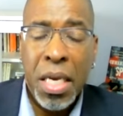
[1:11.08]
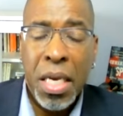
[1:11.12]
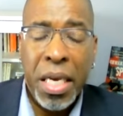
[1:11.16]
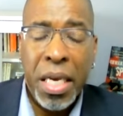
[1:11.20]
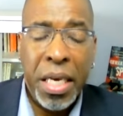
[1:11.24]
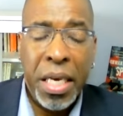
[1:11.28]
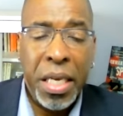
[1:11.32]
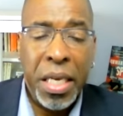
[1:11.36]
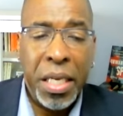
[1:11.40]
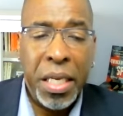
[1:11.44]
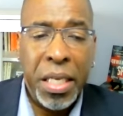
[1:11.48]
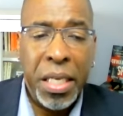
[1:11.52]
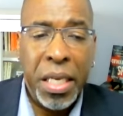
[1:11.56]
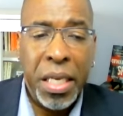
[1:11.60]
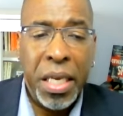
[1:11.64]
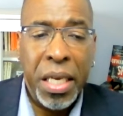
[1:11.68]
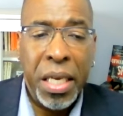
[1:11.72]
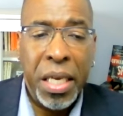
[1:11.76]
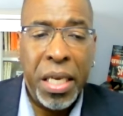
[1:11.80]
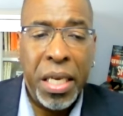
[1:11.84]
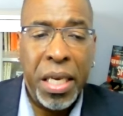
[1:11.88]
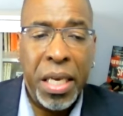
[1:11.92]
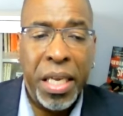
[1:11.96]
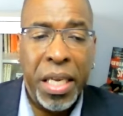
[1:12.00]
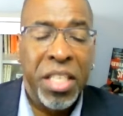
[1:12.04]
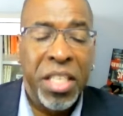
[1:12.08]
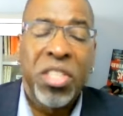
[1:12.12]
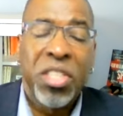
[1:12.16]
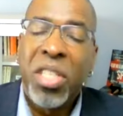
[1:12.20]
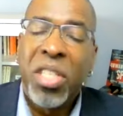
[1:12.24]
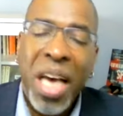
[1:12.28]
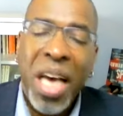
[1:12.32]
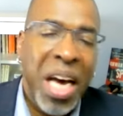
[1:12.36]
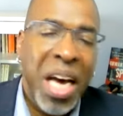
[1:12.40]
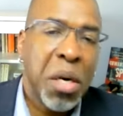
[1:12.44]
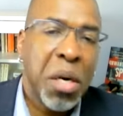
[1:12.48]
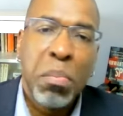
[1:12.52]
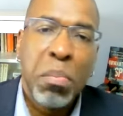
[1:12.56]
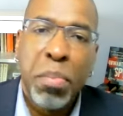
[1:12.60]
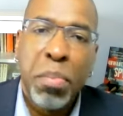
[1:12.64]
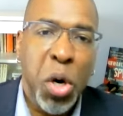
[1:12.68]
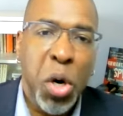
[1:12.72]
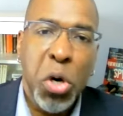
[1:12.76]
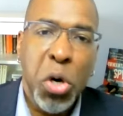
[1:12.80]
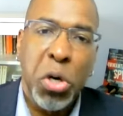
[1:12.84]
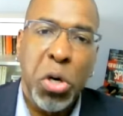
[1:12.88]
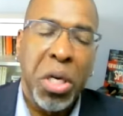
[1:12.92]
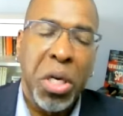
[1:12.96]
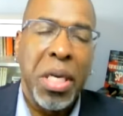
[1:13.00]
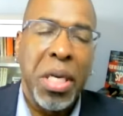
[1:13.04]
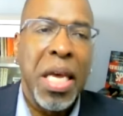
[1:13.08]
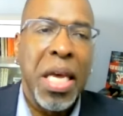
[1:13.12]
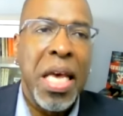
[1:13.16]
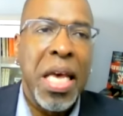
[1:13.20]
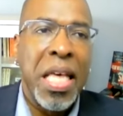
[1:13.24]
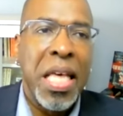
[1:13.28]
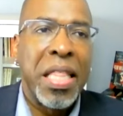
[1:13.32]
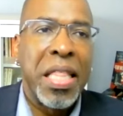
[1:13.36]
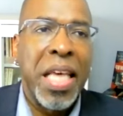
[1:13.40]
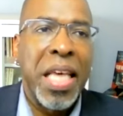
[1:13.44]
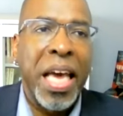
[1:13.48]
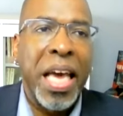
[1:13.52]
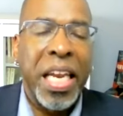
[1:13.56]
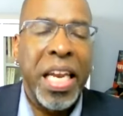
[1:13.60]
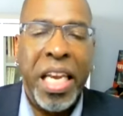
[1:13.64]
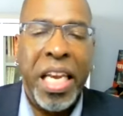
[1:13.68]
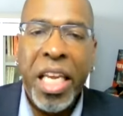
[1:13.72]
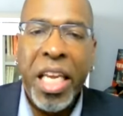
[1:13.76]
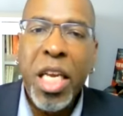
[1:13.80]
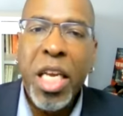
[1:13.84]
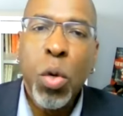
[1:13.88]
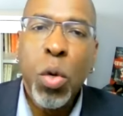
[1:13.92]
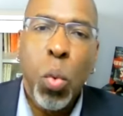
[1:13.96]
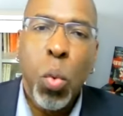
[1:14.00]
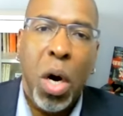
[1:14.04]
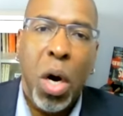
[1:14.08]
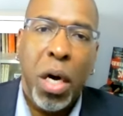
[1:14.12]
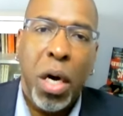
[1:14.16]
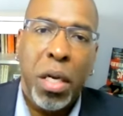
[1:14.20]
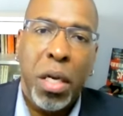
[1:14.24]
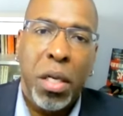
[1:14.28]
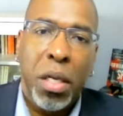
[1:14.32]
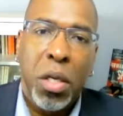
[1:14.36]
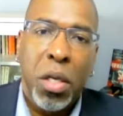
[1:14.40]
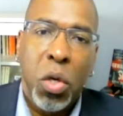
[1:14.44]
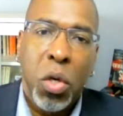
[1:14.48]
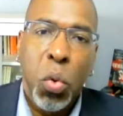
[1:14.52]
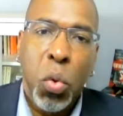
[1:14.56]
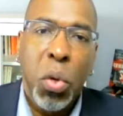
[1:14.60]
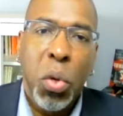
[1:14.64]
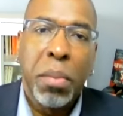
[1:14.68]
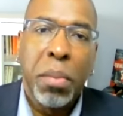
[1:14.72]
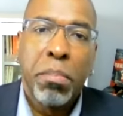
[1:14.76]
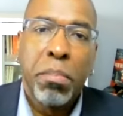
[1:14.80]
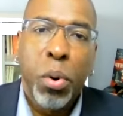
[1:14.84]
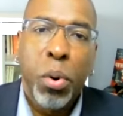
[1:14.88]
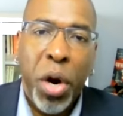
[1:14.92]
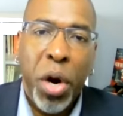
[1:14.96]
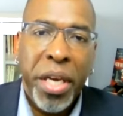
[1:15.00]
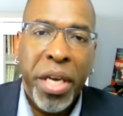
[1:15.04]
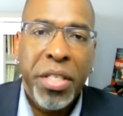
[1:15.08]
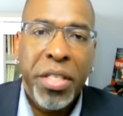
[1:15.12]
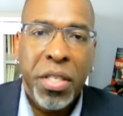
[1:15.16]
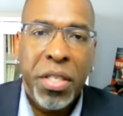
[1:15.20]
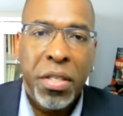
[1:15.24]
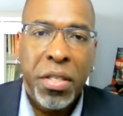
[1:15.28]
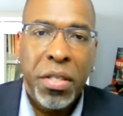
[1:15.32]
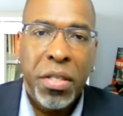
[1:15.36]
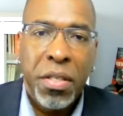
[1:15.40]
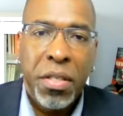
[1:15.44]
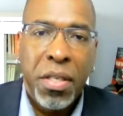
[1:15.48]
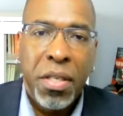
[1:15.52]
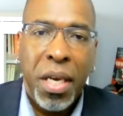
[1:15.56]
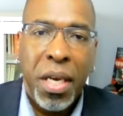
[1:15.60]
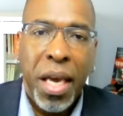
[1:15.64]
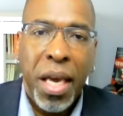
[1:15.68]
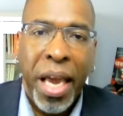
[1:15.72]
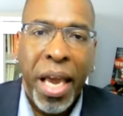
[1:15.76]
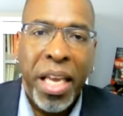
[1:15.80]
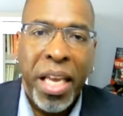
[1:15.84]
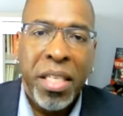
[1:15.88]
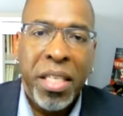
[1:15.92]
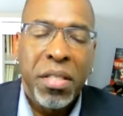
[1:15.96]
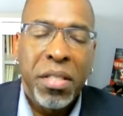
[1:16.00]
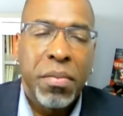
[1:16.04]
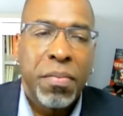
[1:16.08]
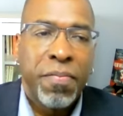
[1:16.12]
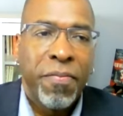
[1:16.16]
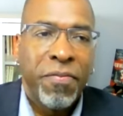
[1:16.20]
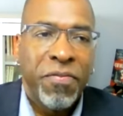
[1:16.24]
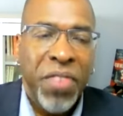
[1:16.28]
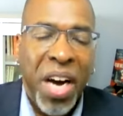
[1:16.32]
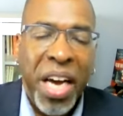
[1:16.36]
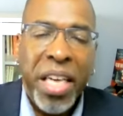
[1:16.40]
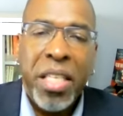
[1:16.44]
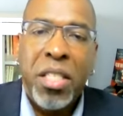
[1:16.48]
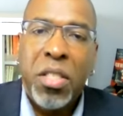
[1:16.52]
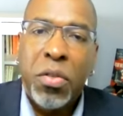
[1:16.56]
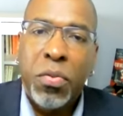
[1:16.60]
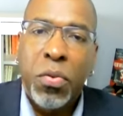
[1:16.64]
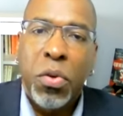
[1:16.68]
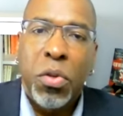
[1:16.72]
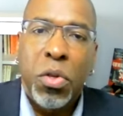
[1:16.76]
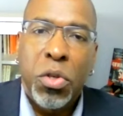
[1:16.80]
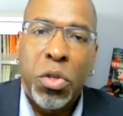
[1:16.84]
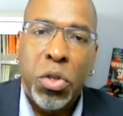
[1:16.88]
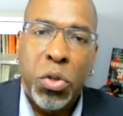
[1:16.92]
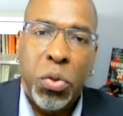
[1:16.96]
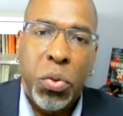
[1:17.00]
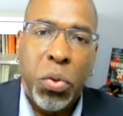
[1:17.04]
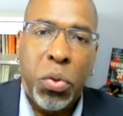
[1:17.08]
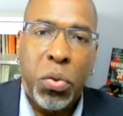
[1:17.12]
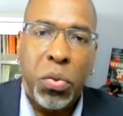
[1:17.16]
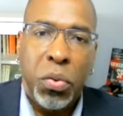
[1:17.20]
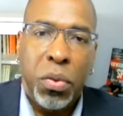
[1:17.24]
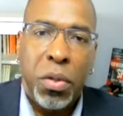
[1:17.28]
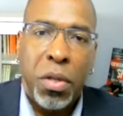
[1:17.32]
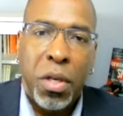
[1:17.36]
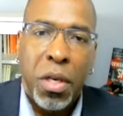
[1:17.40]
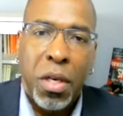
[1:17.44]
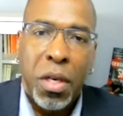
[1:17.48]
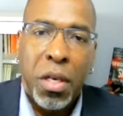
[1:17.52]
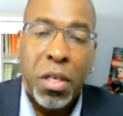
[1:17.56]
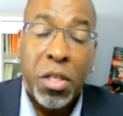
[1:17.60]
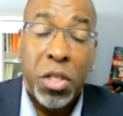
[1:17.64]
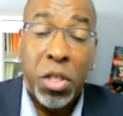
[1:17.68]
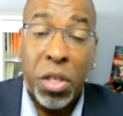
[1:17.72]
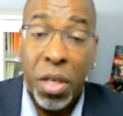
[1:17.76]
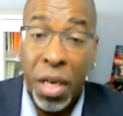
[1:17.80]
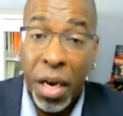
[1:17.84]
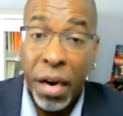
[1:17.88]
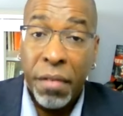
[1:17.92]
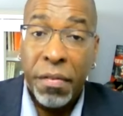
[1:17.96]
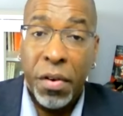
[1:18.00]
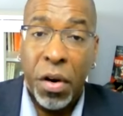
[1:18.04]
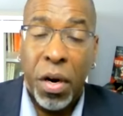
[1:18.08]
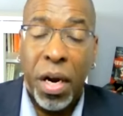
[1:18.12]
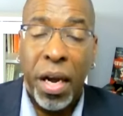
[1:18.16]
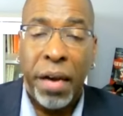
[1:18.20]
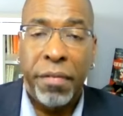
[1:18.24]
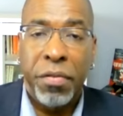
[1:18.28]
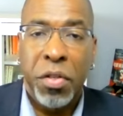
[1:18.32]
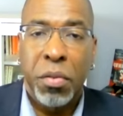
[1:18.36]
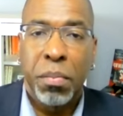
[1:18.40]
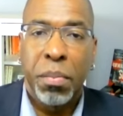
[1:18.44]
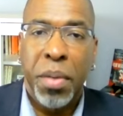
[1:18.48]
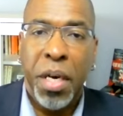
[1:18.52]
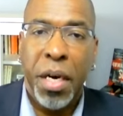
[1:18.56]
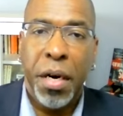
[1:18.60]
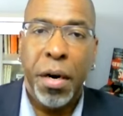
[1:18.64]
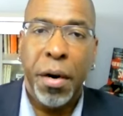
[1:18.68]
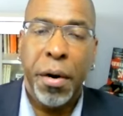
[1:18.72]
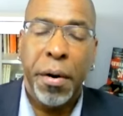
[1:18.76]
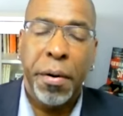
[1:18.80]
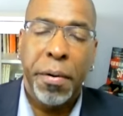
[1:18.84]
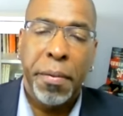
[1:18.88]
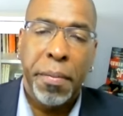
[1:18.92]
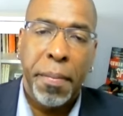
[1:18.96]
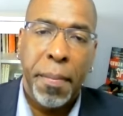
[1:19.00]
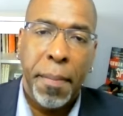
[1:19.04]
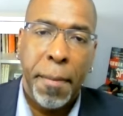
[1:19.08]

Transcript: It is not a burden that anyone who embraces and fights for the truth should ever have to bear.